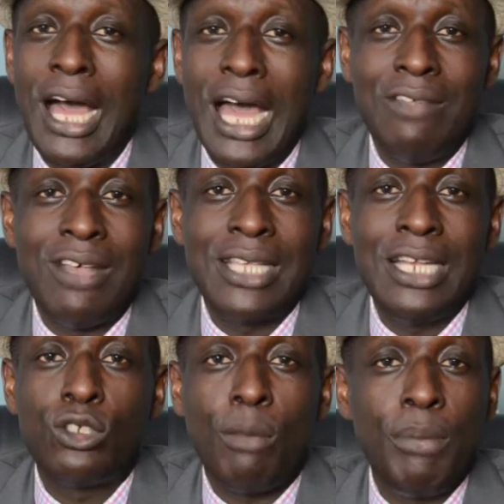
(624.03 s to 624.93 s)
And if there's
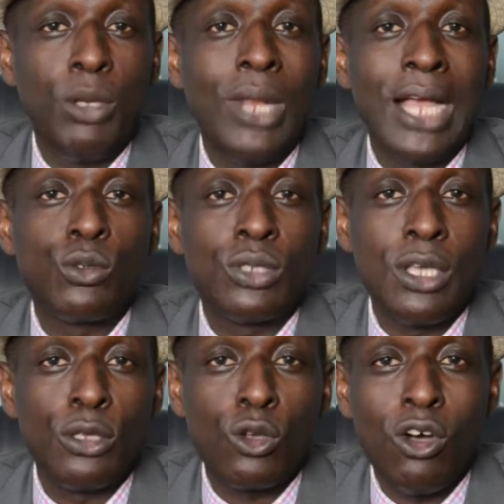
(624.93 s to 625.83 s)
any topic you'd like to
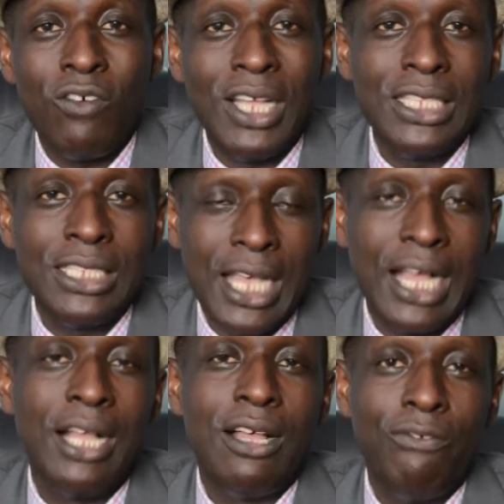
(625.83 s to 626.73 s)
see us cover this
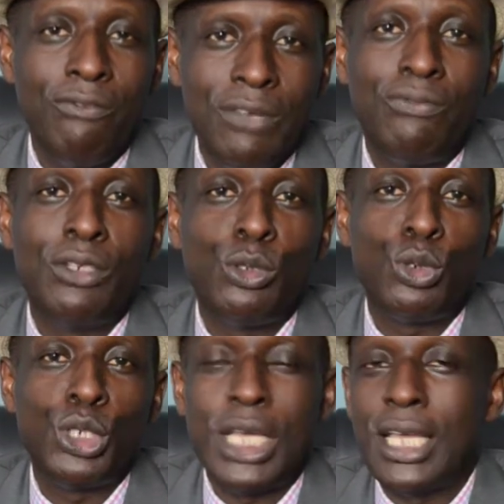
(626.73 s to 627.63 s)
year, feel free
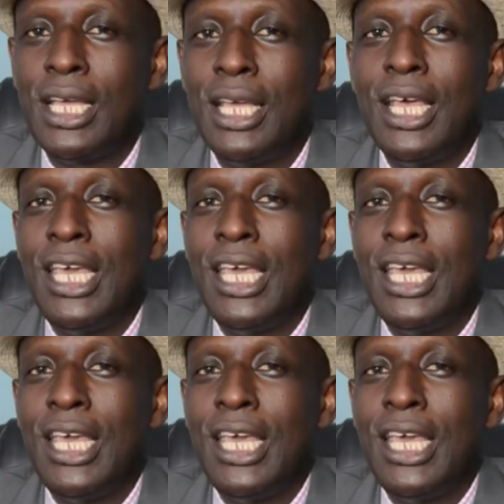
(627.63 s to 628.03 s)
to share.